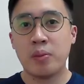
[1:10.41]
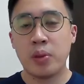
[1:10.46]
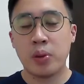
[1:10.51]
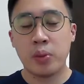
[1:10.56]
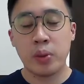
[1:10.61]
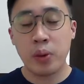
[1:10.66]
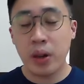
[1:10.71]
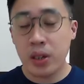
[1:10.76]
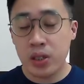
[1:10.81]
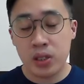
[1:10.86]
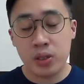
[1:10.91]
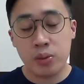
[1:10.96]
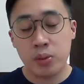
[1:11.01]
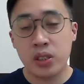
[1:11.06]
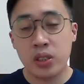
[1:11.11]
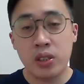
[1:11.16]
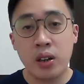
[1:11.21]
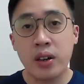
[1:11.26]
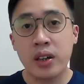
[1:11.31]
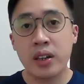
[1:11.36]
We
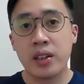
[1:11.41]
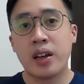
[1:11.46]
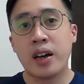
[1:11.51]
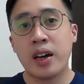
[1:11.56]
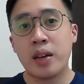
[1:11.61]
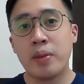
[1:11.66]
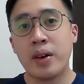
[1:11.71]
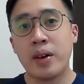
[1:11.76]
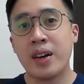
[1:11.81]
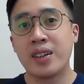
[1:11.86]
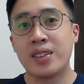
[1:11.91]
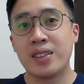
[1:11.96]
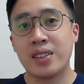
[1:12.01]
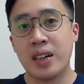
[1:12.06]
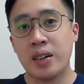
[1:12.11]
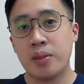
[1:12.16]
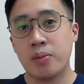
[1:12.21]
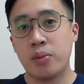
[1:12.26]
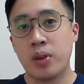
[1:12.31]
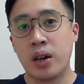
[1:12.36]
saw it at
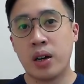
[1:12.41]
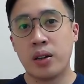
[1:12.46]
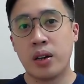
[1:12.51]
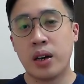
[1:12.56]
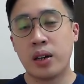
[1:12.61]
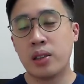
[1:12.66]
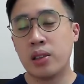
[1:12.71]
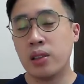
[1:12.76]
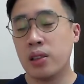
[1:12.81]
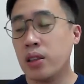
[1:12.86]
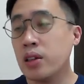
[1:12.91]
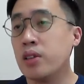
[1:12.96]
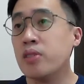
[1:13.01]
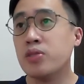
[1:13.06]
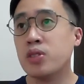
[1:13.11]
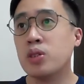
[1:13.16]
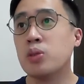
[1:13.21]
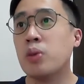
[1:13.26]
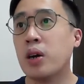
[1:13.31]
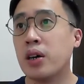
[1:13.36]
IMAX. I'd
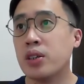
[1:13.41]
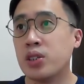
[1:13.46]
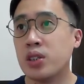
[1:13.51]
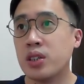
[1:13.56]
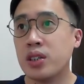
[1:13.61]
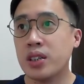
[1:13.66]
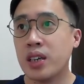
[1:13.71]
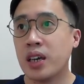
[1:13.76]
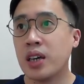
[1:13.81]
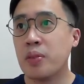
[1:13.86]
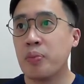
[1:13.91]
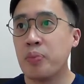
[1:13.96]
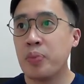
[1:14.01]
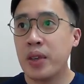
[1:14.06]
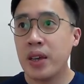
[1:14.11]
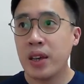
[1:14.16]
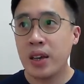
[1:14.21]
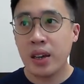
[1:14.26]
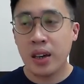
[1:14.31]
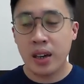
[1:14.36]
love to watch it again.
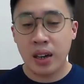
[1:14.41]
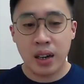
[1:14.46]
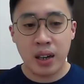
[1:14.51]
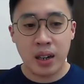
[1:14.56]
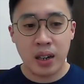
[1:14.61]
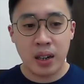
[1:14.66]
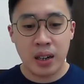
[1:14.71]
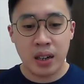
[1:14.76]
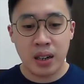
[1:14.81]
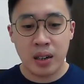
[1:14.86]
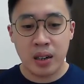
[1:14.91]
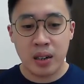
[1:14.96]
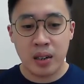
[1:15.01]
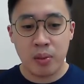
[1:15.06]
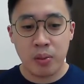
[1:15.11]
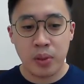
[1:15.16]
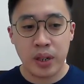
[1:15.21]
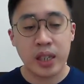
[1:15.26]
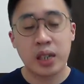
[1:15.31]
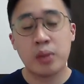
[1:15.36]

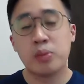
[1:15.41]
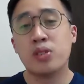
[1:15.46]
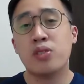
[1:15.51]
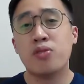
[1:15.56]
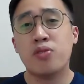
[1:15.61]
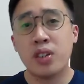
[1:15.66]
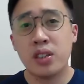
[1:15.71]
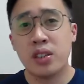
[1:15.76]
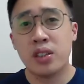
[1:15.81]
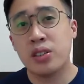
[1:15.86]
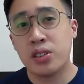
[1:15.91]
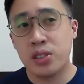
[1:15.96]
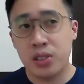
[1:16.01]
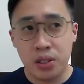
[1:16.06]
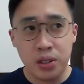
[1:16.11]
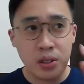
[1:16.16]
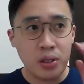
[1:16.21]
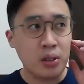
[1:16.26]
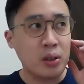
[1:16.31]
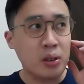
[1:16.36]
When it comes to villains,
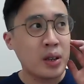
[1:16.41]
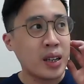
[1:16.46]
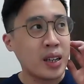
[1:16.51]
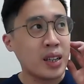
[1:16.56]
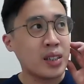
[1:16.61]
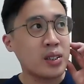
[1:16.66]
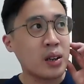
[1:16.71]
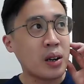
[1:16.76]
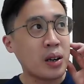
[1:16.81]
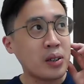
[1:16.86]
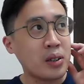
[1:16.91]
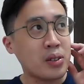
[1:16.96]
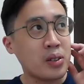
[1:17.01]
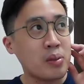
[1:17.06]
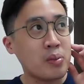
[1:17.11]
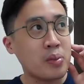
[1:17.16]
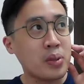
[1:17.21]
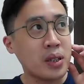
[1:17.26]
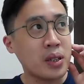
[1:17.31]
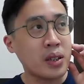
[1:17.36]
though, it's hard to
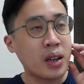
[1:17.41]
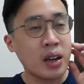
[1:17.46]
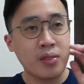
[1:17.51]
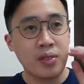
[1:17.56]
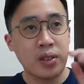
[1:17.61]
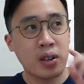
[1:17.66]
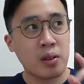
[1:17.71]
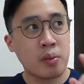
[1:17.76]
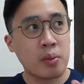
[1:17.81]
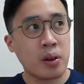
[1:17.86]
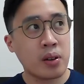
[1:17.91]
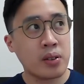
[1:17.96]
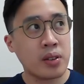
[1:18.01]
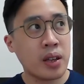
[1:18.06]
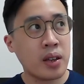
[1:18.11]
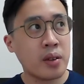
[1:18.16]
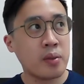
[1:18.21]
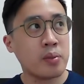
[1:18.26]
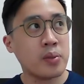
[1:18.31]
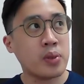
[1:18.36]
beat Javier
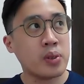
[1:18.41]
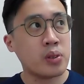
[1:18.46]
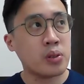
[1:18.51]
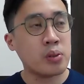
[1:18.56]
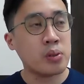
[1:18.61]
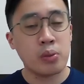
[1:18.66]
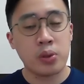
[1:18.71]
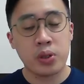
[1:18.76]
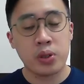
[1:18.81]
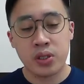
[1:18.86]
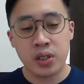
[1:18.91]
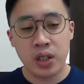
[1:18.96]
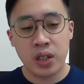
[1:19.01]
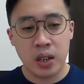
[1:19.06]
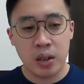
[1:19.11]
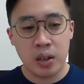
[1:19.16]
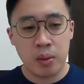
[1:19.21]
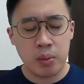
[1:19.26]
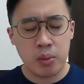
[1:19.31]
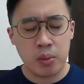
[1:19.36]
Bardem, who was
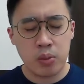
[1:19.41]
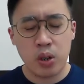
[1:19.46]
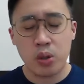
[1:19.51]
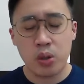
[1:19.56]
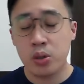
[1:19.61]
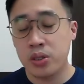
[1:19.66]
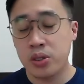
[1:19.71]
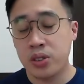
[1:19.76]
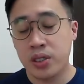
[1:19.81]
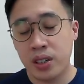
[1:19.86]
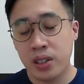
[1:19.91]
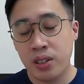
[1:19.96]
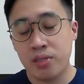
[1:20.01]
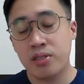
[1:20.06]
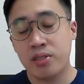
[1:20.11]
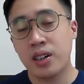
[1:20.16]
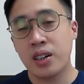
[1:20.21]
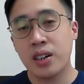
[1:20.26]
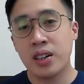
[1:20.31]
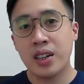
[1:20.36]
Raul
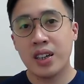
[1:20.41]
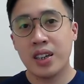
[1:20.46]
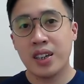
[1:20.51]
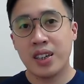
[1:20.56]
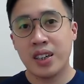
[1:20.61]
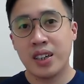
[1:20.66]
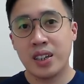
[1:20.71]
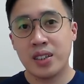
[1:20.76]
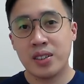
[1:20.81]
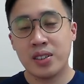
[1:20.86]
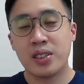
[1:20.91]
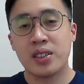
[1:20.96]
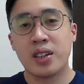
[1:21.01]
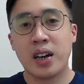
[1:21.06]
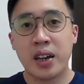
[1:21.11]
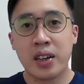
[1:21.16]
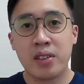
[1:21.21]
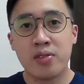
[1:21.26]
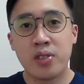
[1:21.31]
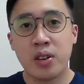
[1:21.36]
Silva in
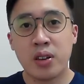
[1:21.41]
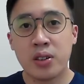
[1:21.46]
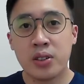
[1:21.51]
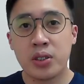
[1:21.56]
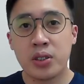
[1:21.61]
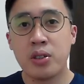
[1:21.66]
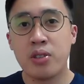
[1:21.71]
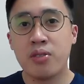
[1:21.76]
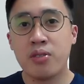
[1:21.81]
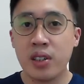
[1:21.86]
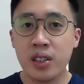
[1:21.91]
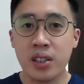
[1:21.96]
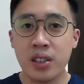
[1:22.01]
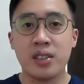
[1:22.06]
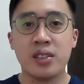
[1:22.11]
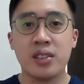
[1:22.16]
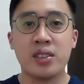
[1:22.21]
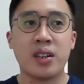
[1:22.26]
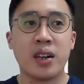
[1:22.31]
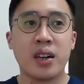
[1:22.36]
Skyfall. So the villain
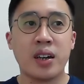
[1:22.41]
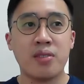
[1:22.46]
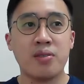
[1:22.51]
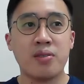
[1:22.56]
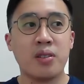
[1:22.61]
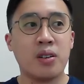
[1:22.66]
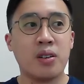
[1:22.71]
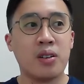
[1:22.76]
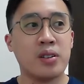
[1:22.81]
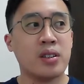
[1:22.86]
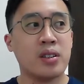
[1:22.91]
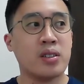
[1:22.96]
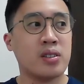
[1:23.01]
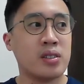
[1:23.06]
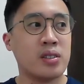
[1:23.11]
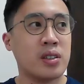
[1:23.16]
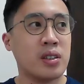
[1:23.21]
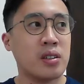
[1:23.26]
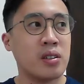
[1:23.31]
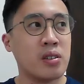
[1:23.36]
in Skyfall is
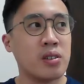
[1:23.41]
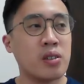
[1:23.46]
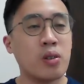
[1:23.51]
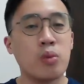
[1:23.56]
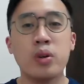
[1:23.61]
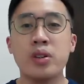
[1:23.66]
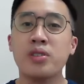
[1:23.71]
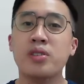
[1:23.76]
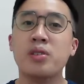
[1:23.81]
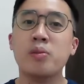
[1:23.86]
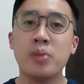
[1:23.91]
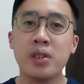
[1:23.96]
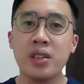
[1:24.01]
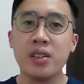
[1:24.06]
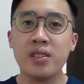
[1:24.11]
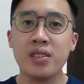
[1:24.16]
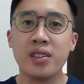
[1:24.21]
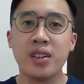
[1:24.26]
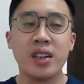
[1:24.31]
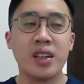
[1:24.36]
still the one to
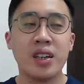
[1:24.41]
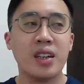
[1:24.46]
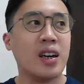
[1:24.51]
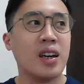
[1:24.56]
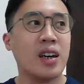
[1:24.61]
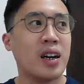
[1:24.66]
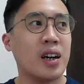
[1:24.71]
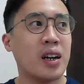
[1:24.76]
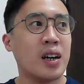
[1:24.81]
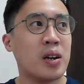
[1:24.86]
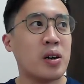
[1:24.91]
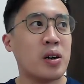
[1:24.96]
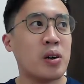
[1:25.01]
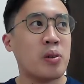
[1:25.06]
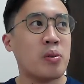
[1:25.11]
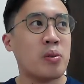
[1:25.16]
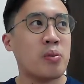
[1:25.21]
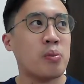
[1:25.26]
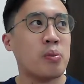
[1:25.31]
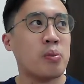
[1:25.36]
beat,
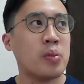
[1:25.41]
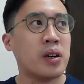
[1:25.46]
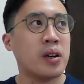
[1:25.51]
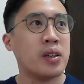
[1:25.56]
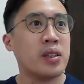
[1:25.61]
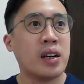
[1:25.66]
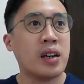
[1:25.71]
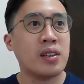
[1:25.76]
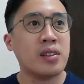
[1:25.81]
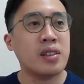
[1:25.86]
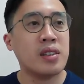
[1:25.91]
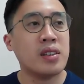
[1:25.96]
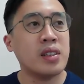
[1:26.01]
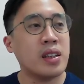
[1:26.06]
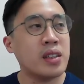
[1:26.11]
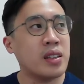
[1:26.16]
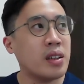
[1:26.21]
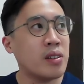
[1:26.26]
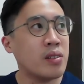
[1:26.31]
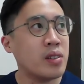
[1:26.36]
but not
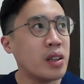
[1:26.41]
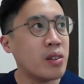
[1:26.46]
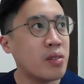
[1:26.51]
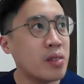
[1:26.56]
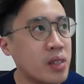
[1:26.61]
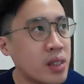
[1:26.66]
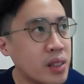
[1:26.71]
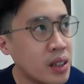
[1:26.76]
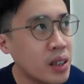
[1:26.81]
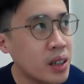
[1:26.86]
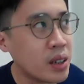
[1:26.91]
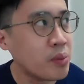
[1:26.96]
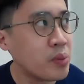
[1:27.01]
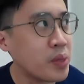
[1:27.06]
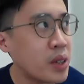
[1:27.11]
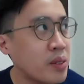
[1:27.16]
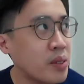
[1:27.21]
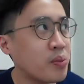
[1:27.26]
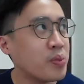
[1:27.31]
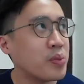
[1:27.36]

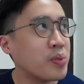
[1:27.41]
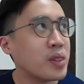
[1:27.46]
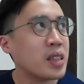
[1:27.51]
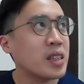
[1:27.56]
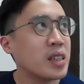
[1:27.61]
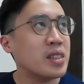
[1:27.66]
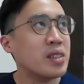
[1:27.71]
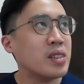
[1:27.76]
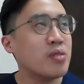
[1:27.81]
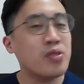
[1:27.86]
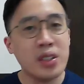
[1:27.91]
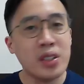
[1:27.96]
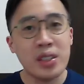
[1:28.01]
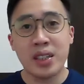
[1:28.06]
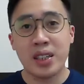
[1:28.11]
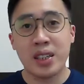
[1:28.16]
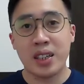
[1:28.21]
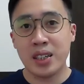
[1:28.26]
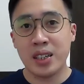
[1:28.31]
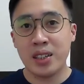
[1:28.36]
the
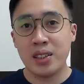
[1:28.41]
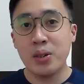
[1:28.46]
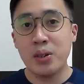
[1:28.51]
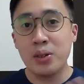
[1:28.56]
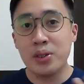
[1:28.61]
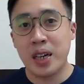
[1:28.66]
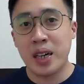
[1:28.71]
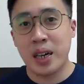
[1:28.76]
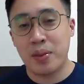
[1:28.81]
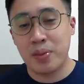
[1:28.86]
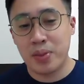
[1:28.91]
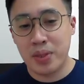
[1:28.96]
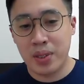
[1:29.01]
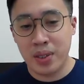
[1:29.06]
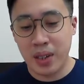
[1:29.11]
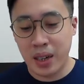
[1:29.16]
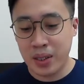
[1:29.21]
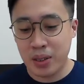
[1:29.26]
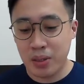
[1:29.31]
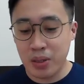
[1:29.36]
villain in No Time to
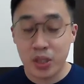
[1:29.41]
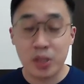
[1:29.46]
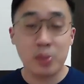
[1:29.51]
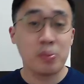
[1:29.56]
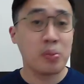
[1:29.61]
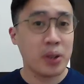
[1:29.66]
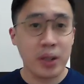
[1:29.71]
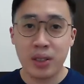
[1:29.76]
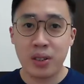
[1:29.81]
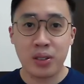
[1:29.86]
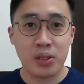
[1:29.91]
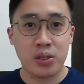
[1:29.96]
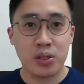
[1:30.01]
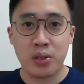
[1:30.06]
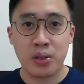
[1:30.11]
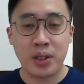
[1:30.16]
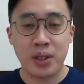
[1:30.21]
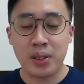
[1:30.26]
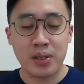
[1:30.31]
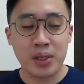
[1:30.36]
Die. No spoilers,
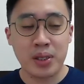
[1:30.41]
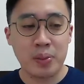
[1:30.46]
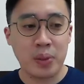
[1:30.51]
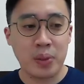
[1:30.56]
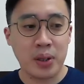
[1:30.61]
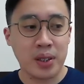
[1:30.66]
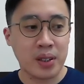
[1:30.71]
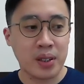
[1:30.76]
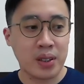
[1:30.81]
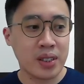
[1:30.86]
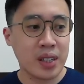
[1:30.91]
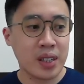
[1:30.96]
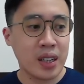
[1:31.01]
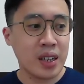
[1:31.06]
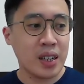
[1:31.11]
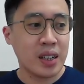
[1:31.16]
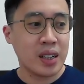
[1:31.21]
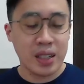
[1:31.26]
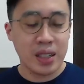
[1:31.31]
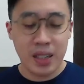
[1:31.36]
don't worry, no spoilers.
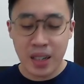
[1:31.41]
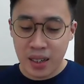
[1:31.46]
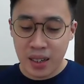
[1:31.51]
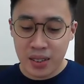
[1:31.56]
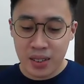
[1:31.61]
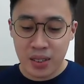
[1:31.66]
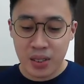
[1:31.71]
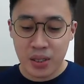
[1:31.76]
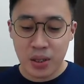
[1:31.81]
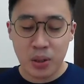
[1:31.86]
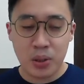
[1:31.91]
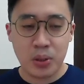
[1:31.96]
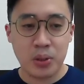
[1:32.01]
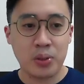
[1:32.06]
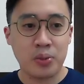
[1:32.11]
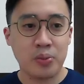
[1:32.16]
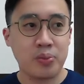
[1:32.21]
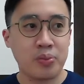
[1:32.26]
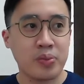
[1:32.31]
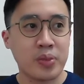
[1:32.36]
He has his
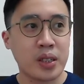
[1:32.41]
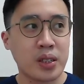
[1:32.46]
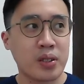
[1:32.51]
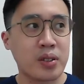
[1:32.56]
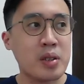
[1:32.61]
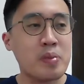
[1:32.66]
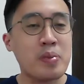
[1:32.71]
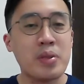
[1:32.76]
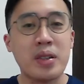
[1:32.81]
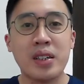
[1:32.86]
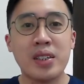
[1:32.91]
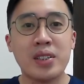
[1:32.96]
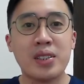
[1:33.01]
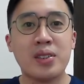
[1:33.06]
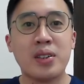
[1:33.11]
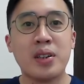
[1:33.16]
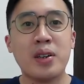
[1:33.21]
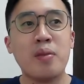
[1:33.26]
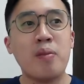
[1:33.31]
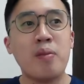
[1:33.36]
own creepiness
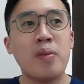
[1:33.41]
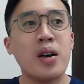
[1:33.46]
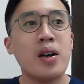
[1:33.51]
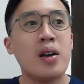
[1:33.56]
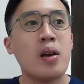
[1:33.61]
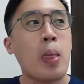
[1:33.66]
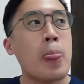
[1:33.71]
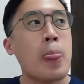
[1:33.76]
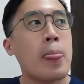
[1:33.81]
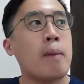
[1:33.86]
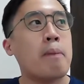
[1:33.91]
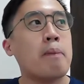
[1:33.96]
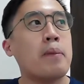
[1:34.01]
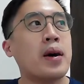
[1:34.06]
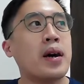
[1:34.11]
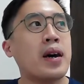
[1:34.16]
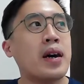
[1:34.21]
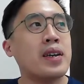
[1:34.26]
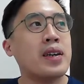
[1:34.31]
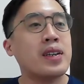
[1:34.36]
to him,
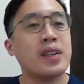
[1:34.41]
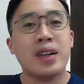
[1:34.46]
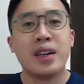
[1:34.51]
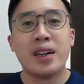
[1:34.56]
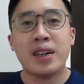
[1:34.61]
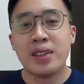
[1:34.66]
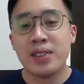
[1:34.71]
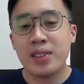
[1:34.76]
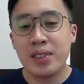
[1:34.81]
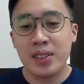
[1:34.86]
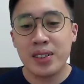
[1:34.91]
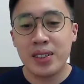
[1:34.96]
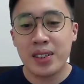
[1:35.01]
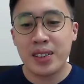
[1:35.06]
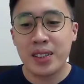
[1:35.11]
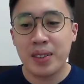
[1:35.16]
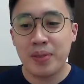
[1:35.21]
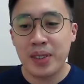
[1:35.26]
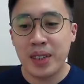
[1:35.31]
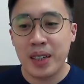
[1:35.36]
but yeah, there's just
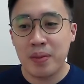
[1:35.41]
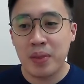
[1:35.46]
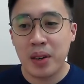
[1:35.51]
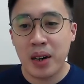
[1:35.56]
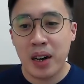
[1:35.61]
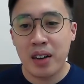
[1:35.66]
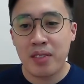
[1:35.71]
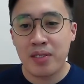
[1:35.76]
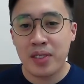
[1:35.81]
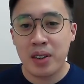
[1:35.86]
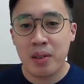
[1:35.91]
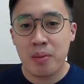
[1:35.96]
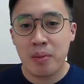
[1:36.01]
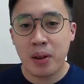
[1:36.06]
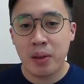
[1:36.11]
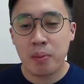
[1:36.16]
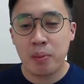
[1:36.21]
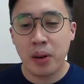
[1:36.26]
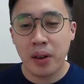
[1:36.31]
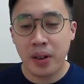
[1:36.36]
something about Javier
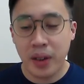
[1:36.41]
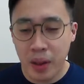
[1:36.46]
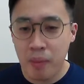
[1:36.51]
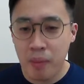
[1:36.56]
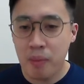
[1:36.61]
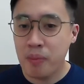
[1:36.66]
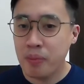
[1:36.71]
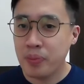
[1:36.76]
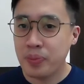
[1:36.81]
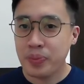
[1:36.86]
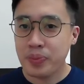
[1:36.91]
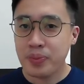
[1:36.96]
Bardem